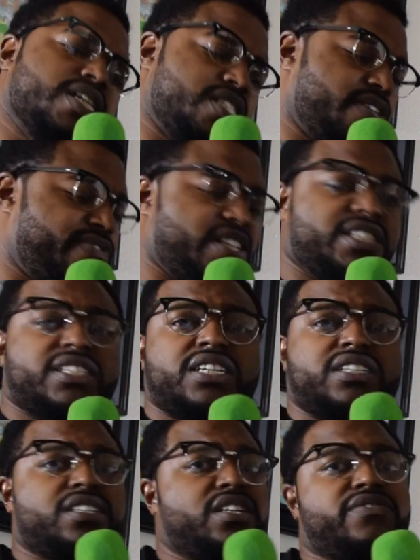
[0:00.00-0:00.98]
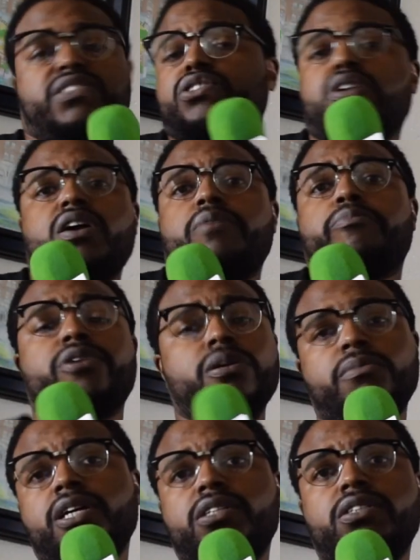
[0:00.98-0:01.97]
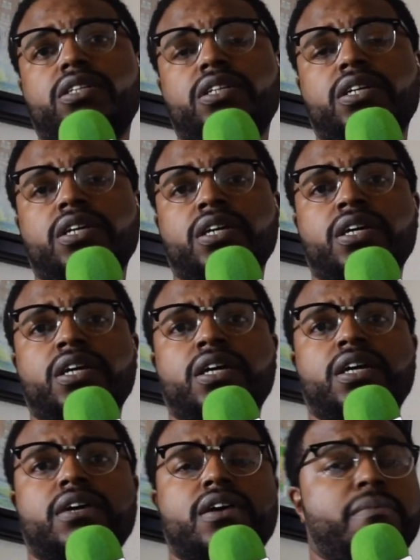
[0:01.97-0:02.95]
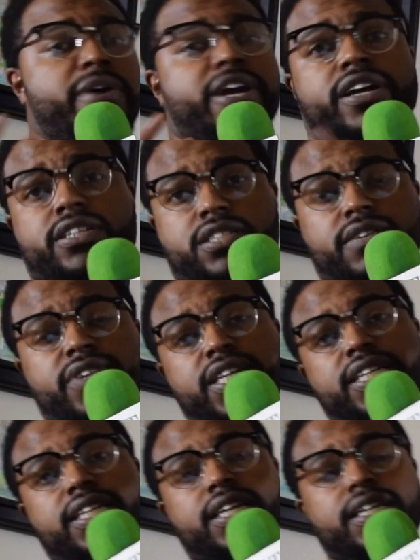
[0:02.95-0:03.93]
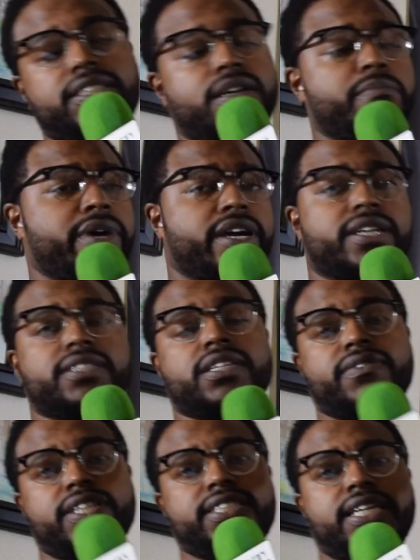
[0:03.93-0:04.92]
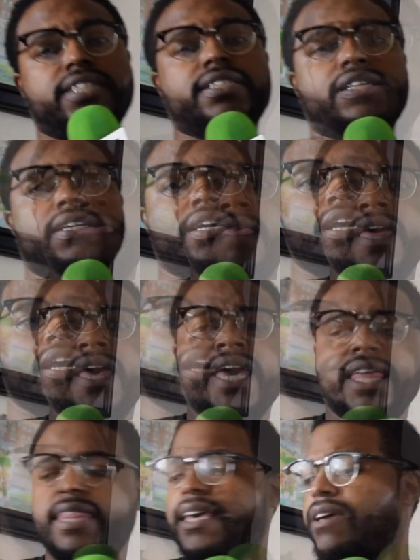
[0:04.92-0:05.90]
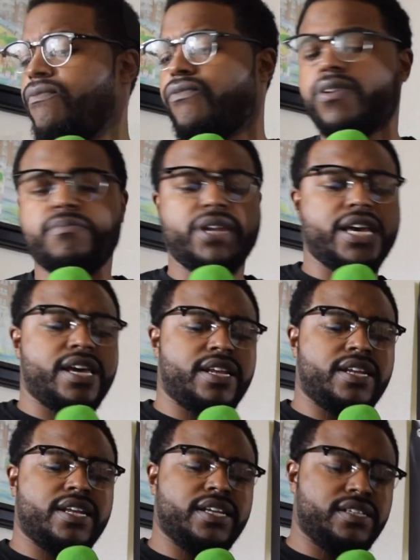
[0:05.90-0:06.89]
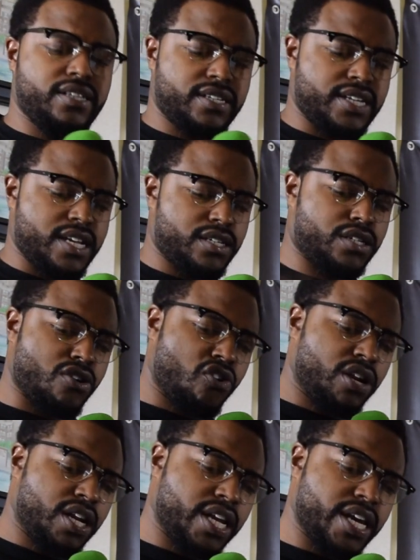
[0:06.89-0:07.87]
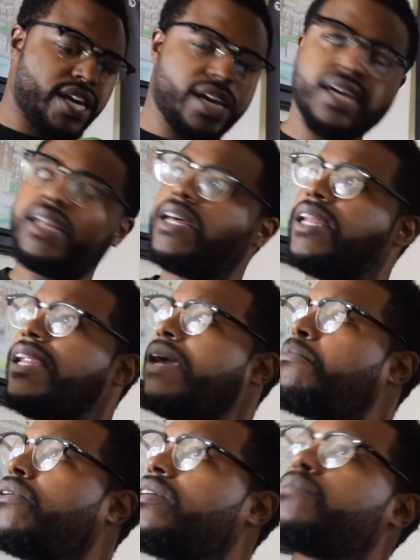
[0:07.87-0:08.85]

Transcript: civilization even started, pretty much. American civil uh, American civilization. And then from that, they took that stolen land and they brought